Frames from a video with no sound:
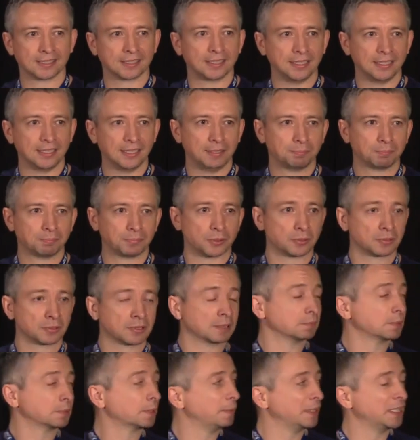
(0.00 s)
the
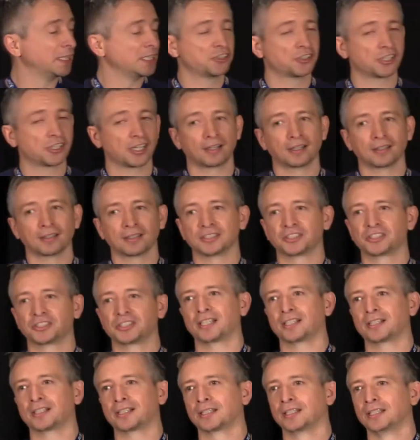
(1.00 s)
program committee chair this
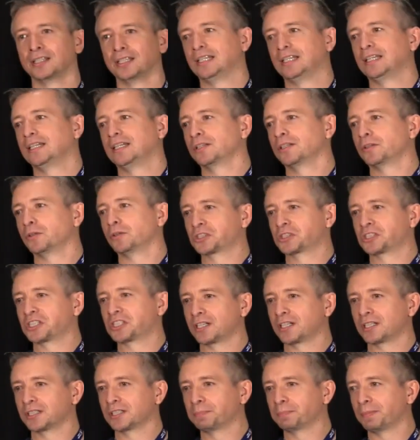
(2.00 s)
year,
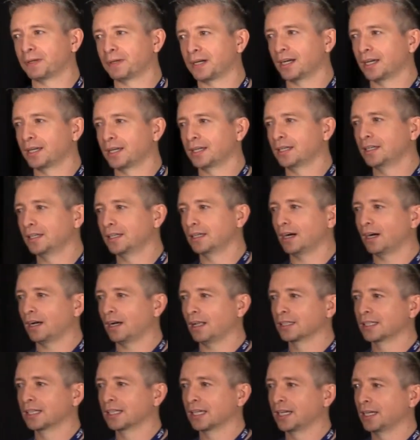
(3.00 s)
co-chaired by
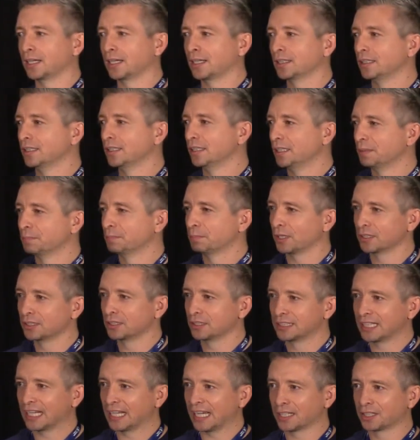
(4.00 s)
Olga
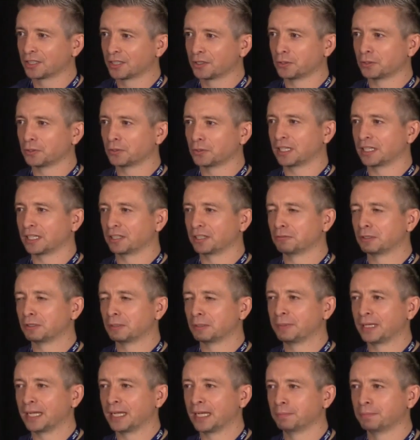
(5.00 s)
Podolyako and
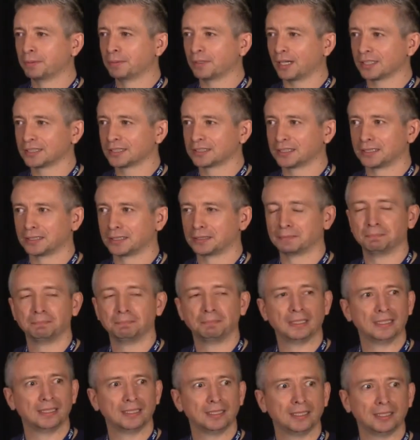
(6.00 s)
Rebeb
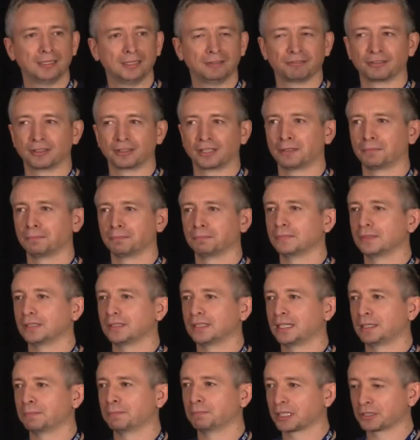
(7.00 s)
Ottamindi from
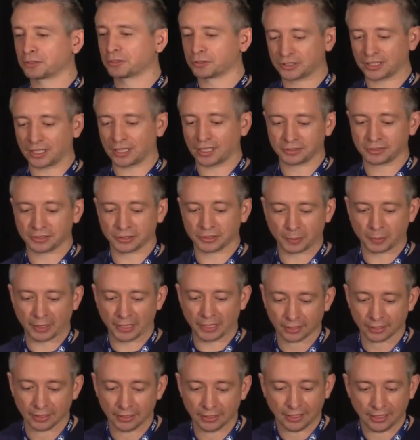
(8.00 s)
Microsoft as
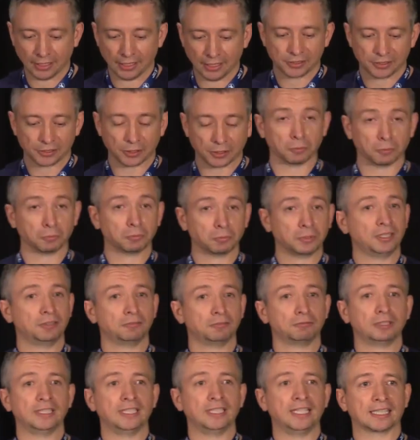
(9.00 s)
well. So we
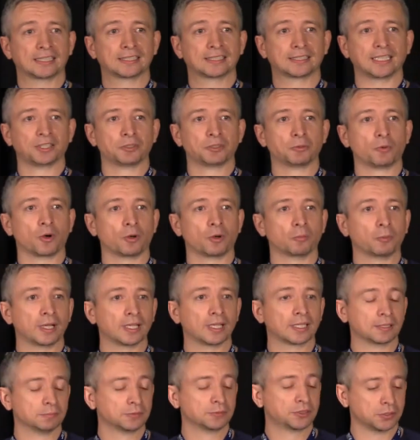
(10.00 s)
really extend a warm
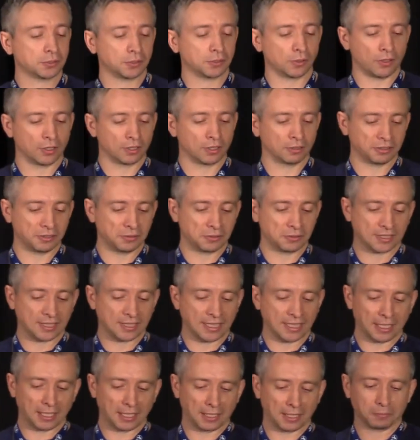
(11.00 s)
welcome to all of you
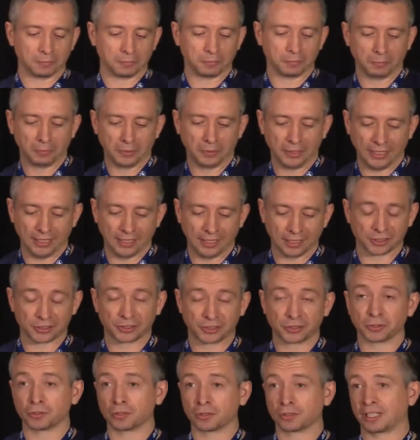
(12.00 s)
today. We are
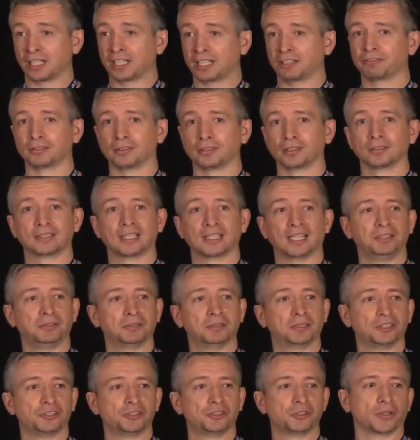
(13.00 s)
so grateful that you
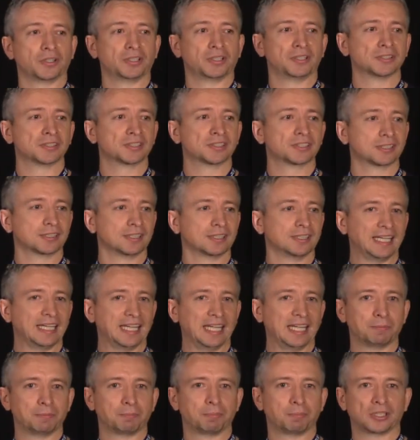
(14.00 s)
can join us
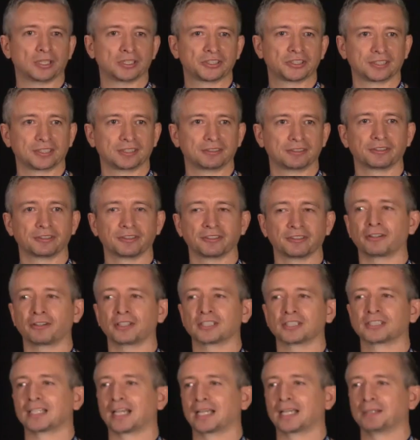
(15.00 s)
in person for the
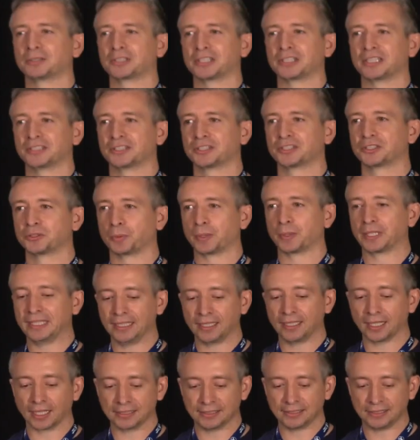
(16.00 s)
first time since
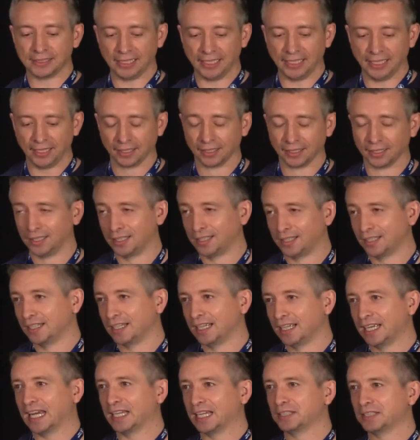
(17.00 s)
2019.
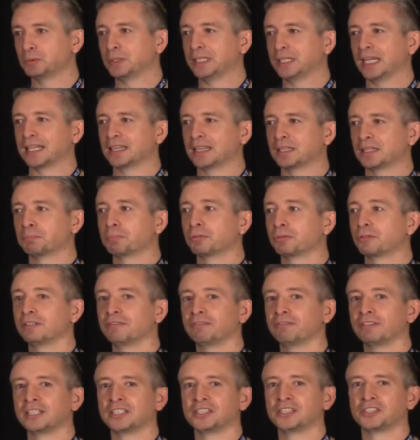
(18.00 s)
And we had the
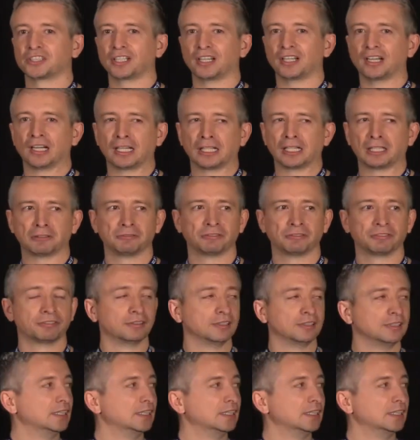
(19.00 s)
privilege of